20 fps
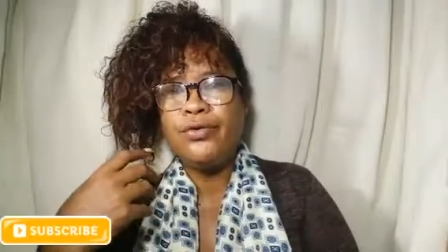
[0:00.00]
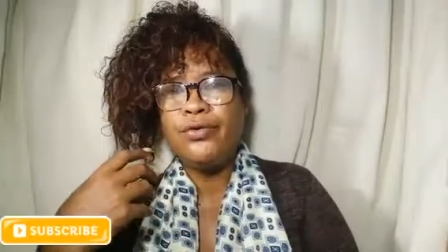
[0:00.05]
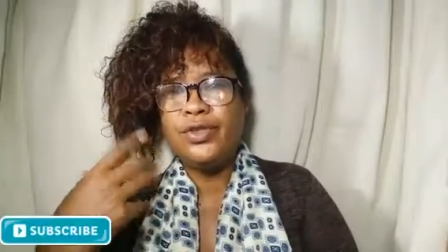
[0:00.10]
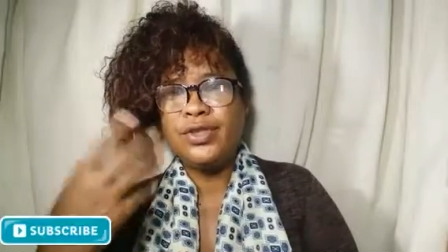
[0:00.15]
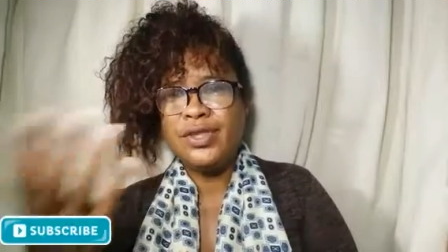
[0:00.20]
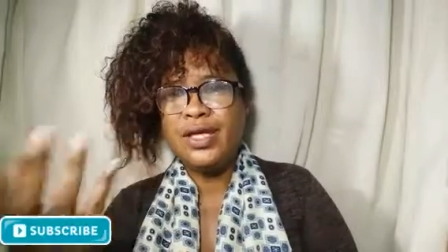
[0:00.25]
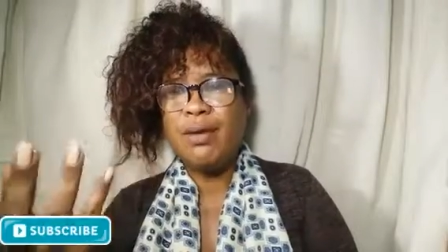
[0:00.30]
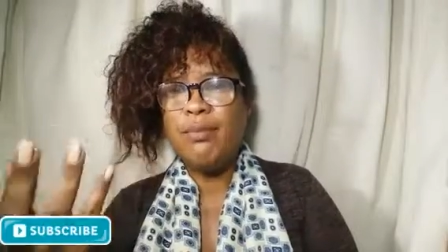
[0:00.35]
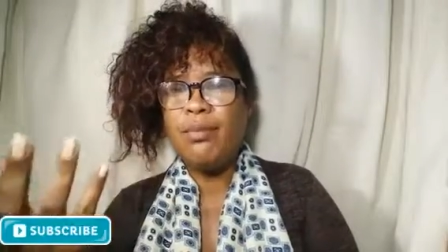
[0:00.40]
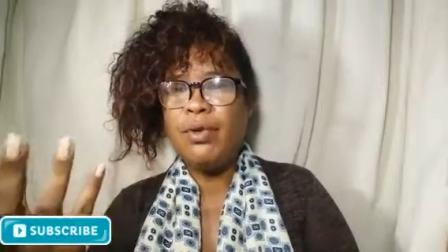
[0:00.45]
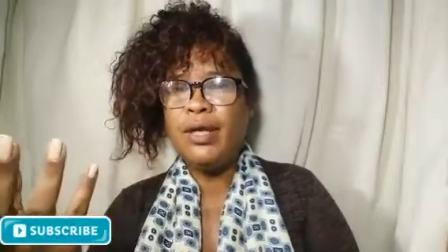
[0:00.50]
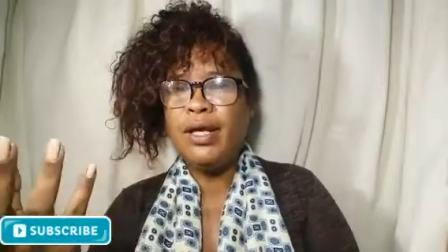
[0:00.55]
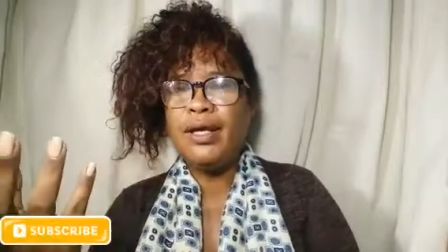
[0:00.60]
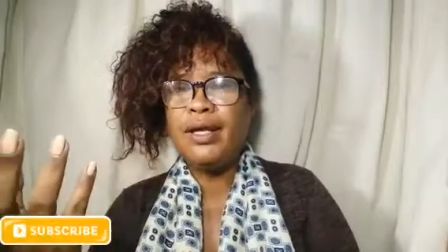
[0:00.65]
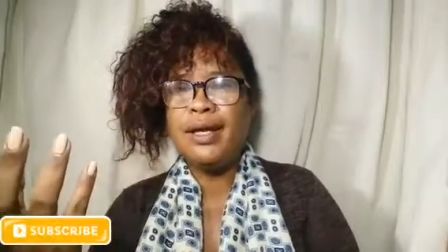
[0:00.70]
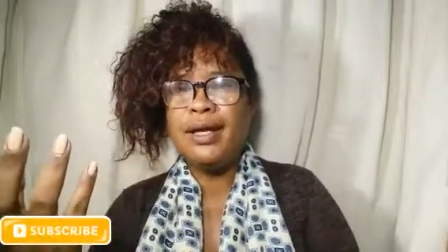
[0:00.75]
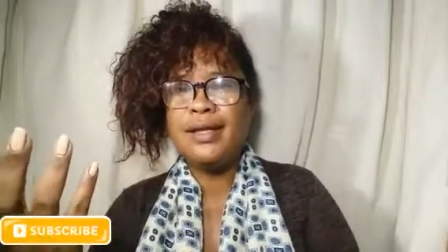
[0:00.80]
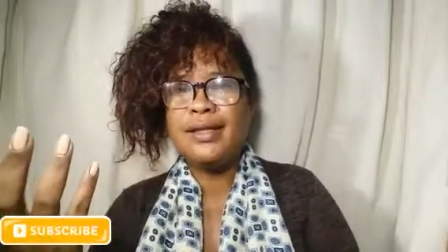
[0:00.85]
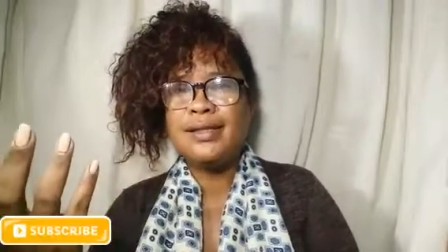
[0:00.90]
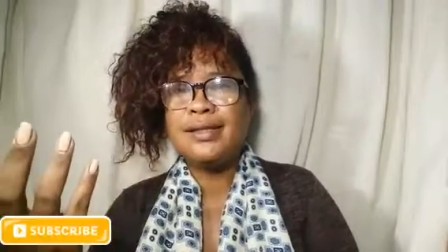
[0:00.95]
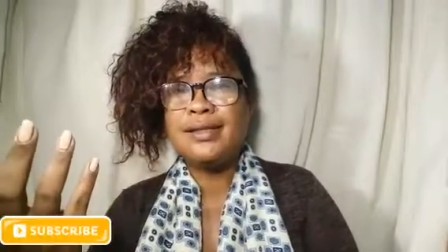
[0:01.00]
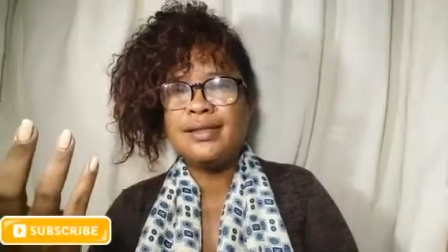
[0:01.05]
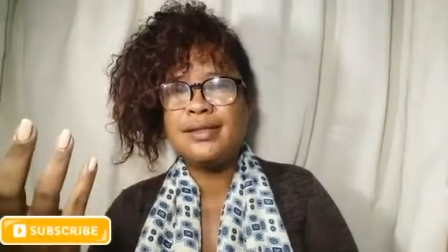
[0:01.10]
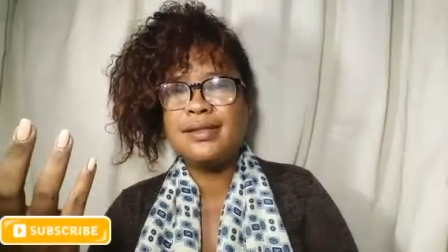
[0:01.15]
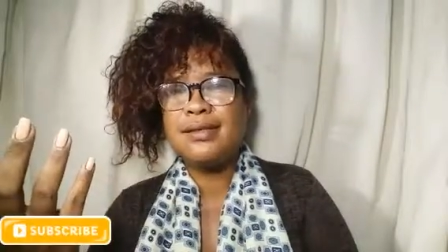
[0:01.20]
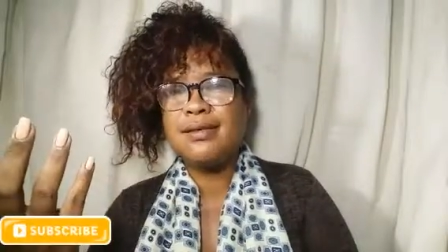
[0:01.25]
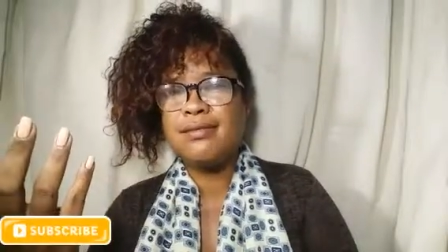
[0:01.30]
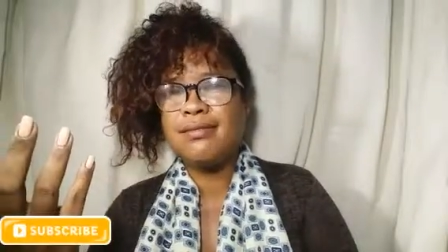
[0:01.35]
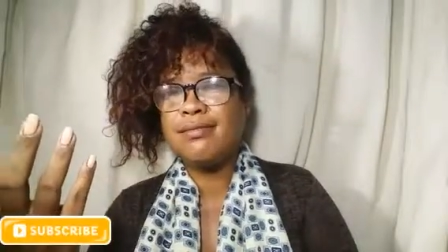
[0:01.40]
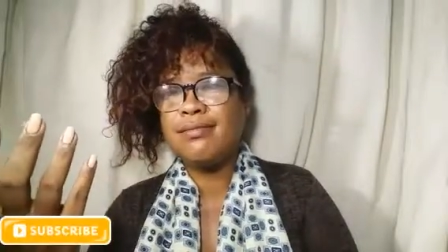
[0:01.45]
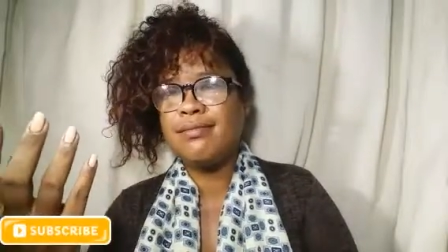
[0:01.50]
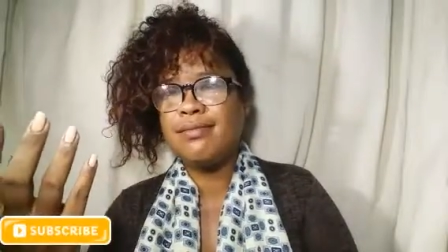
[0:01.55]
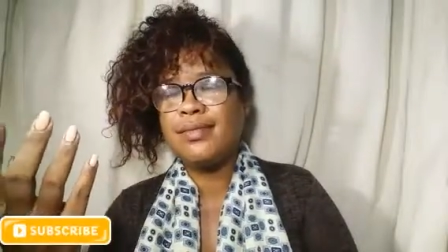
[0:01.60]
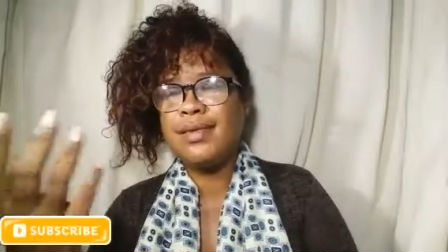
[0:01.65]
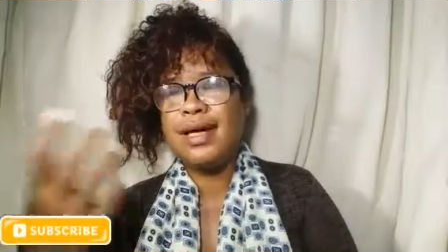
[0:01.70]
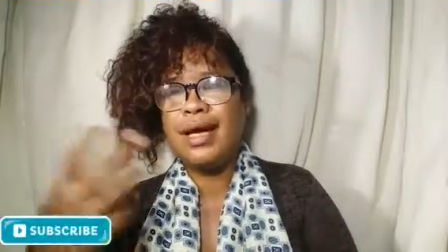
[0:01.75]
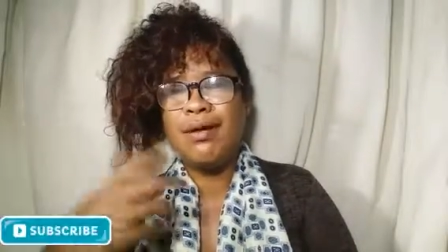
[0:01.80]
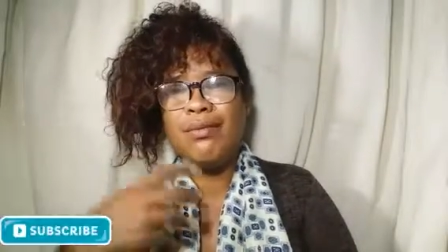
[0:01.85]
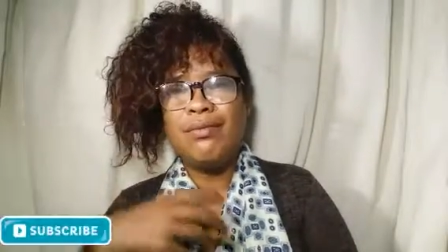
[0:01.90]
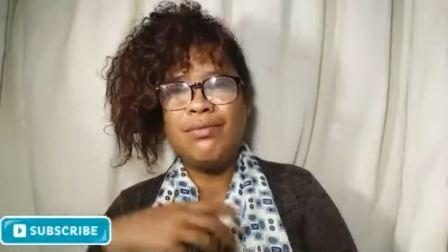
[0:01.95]
for somebody that's
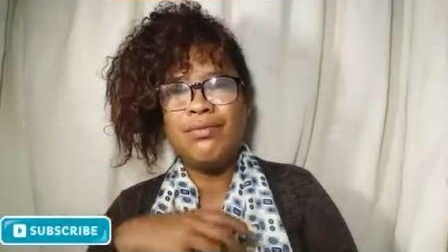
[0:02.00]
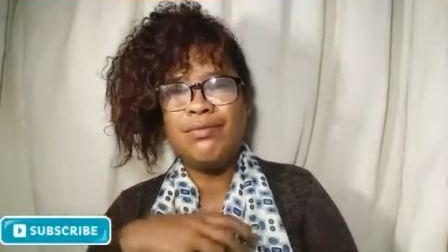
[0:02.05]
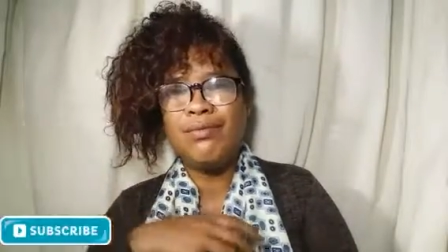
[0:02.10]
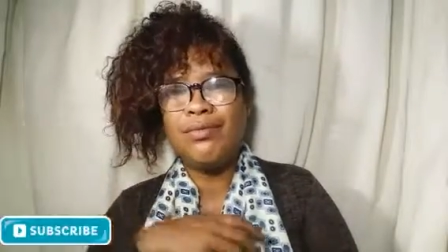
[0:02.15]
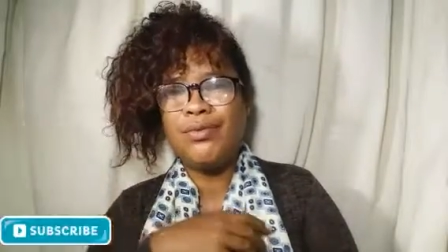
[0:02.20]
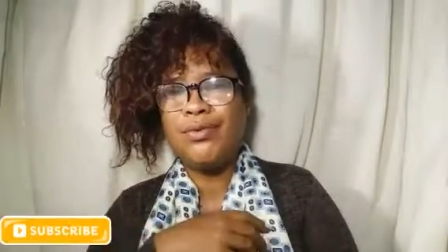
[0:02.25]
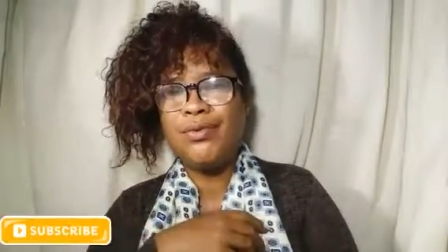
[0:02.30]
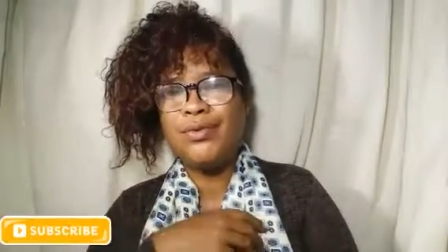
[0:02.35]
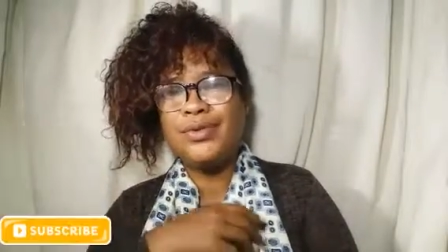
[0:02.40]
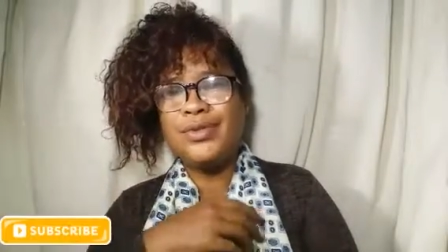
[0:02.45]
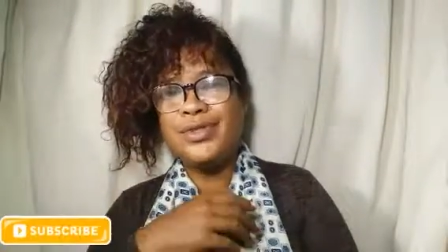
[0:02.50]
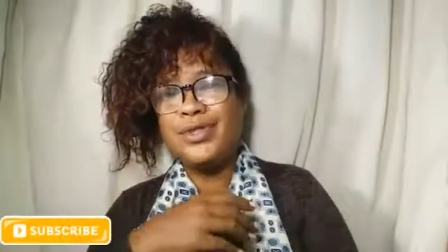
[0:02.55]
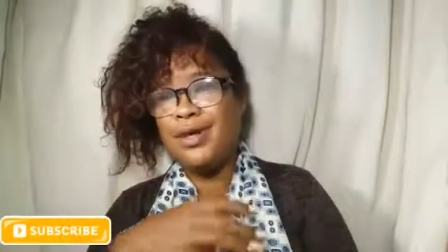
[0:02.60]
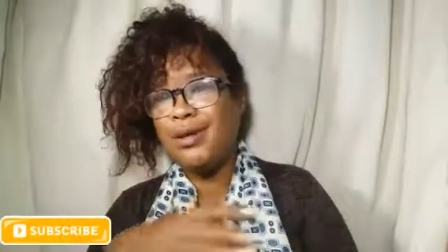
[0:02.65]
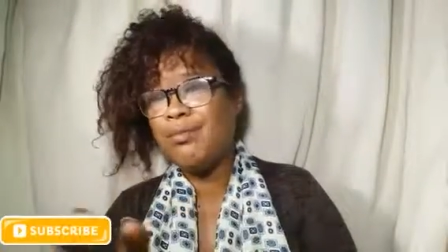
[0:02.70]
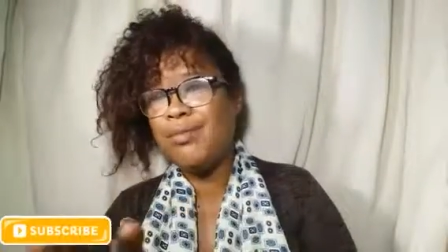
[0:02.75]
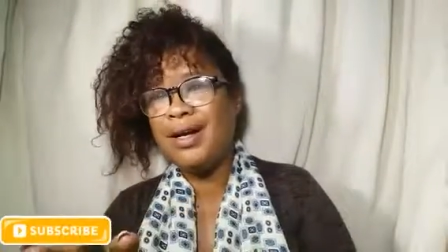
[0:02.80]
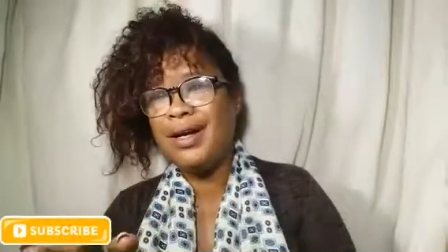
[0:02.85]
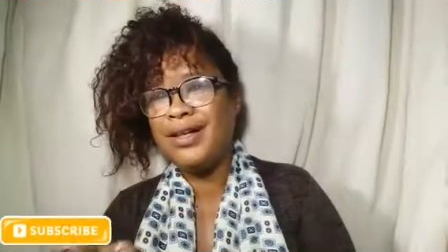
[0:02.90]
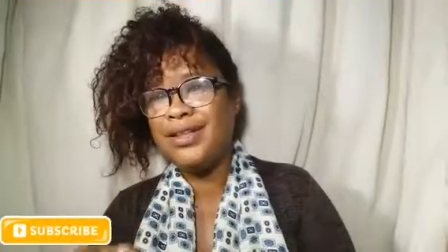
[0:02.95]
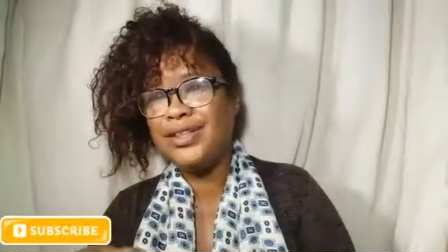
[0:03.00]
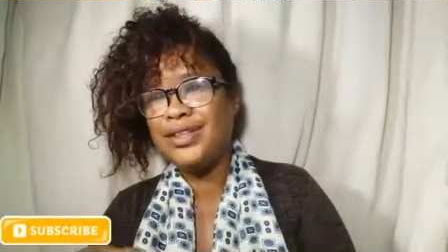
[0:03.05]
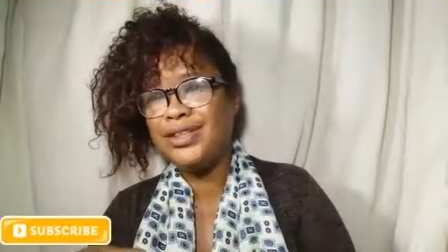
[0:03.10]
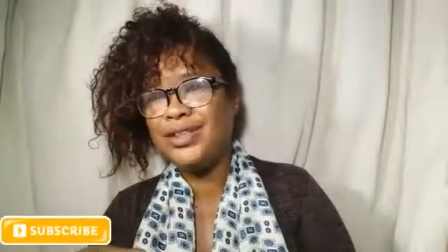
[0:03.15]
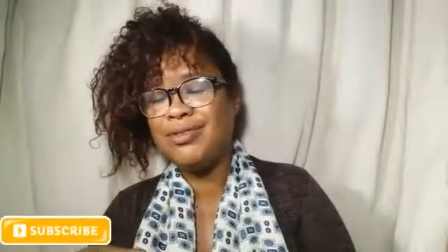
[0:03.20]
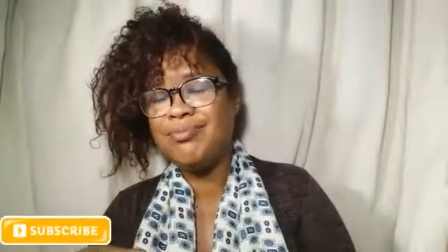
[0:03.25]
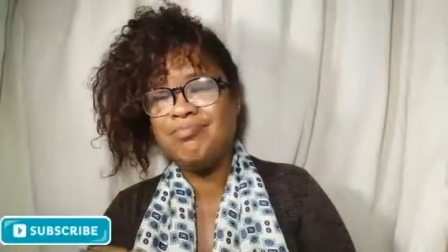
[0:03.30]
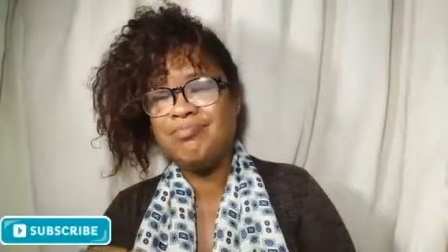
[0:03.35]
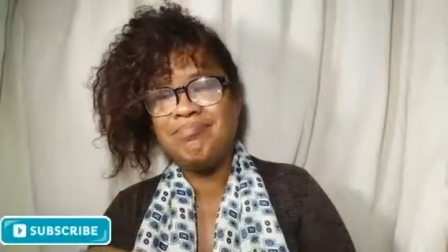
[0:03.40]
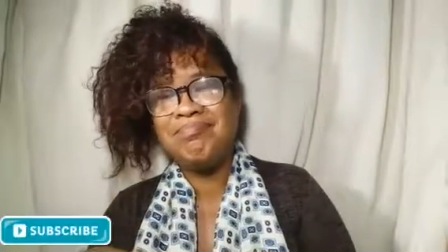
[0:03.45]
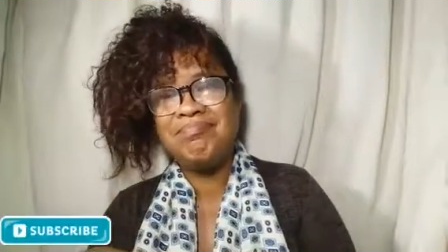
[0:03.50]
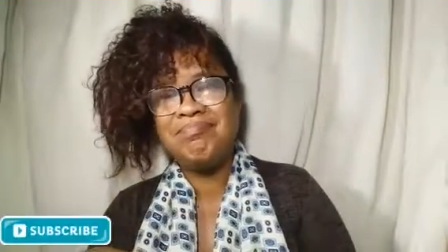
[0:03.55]
come through so much